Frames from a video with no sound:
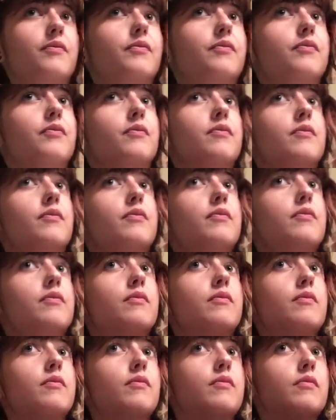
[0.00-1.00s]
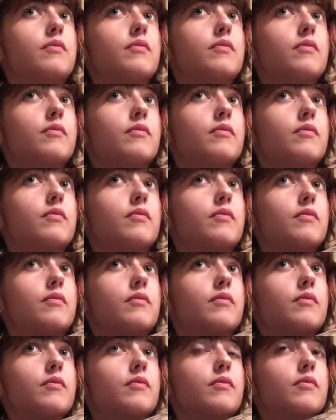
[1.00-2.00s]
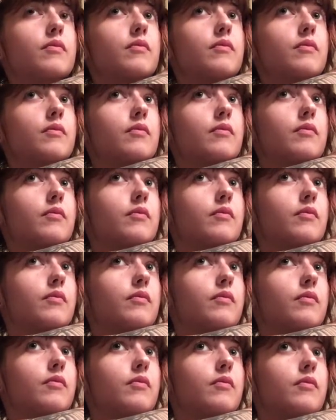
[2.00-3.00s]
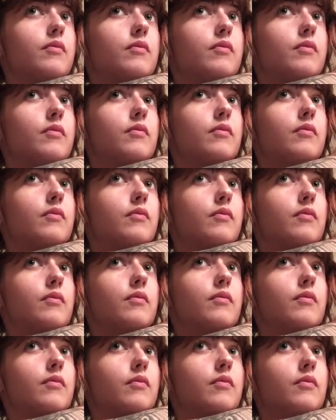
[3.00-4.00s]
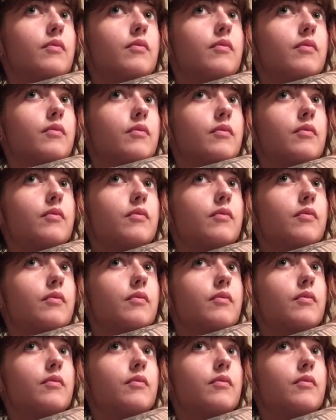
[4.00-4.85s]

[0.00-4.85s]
Nothing is said.